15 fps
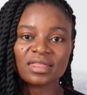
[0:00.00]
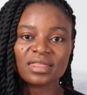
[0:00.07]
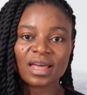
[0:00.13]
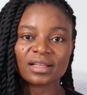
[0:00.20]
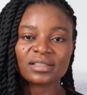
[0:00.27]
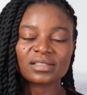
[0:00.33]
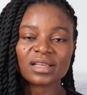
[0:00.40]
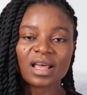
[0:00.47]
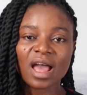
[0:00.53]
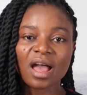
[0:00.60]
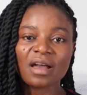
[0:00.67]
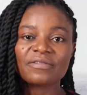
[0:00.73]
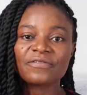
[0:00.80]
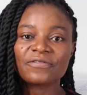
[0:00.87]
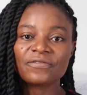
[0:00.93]
that
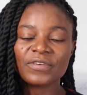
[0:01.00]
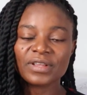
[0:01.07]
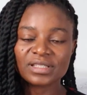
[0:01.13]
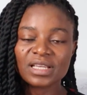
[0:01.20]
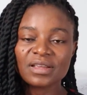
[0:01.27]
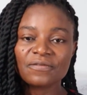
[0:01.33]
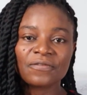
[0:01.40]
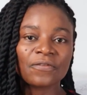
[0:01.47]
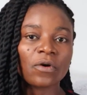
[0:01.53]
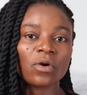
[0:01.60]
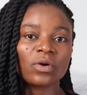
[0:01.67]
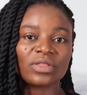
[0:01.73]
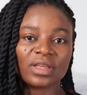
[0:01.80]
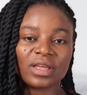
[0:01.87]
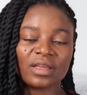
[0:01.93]
are fitting
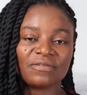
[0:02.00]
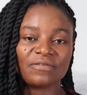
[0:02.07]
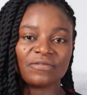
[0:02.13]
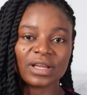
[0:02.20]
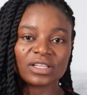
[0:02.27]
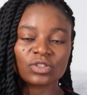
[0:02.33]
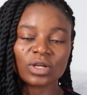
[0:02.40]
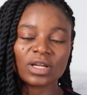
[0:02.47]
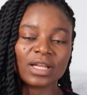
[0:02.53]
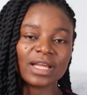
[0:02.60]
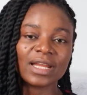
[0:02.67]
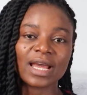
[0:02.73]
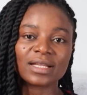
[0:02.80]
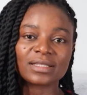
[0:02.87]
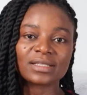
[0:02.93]
for the virtual
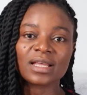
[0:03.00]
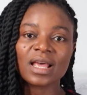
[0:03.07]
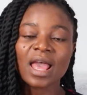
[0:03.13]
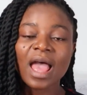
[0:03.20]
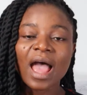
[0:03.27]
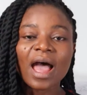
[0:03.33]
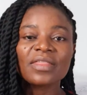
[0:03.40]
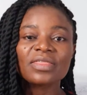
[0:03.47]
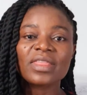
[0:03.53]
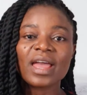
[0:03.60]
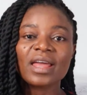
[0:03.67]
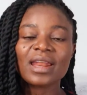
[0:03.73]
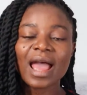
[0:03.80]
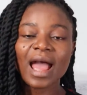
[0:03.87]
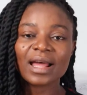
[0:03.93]
learners and
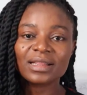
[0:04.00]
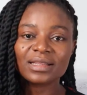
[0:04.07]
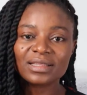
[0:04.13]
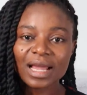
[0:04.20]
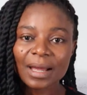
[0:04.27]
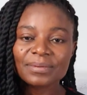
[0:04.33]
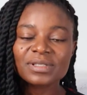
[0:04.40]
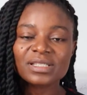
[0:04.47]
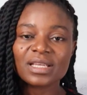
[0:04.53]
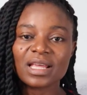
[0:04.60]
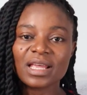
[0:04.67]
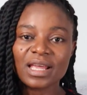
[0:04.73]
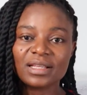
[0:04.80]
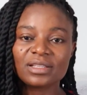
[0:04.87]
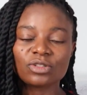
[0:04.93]
then adapt
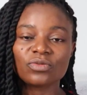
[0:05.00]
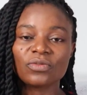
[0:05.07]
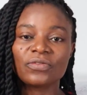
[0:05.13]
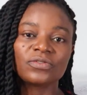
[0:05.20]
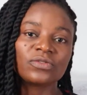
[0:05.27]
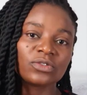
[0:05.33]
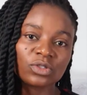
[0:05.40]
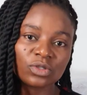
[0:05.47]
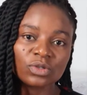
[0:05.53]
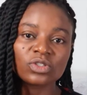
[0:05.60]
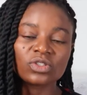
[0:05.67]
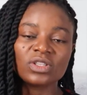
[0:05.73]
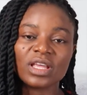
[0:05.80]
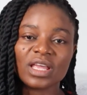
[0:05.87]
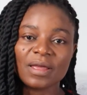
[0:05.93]
it to
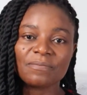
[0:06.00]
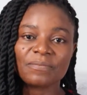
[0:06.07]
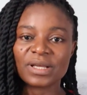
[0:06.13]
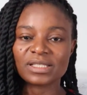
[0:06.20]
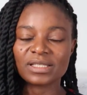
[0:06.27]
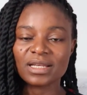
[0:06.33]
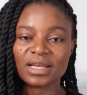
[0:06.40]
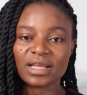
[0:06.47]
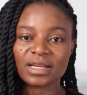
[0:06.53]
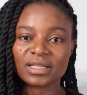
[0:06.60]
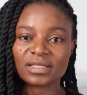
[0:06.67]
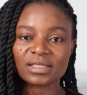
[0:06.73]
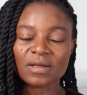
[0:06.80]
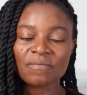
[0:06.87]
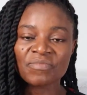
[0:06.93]
suit the in-person
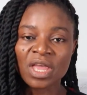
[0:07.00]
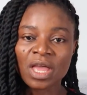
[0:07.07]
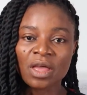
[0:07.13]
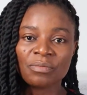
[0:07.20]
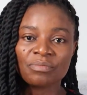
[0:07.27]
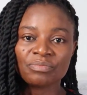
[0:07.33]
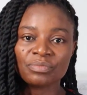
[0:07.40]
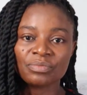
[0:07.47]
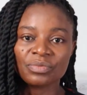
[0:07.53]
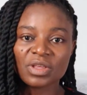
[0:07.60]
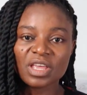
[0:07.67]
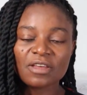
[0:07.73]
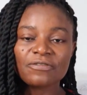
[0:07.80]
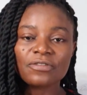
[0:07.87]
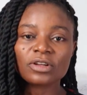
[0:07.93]
learners.
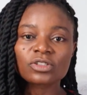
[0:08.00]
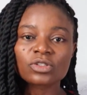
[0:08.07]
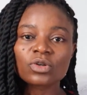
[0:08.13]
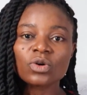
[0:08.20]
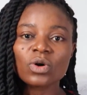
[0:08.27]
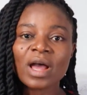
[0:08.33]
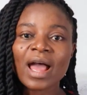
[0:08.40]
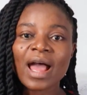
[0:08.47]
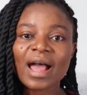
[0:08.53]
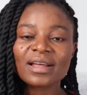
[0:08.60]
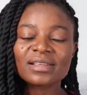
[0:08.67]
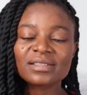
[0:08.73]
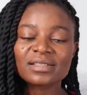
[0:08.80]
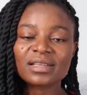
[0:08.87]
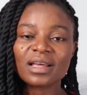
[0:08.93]
If your school
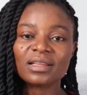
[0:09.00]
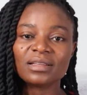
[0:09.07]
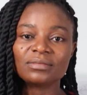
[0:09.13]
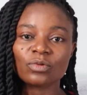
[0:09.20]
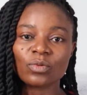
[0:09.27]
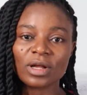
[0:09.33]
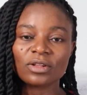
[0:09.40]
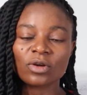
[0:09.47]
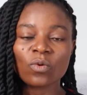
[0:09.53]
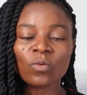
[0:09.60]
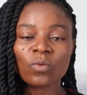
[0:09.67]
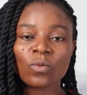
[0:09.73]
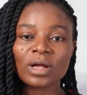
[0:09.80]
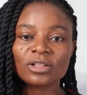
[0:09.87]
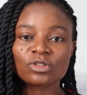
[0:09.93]
has
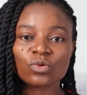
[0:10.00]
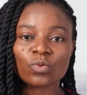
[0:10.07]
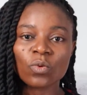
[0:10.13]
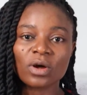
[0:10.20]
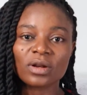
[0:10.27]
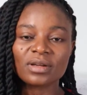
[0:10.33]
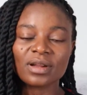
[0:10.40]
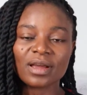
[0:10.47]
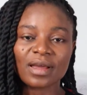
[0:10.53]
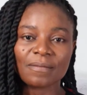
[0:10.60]
one-to-one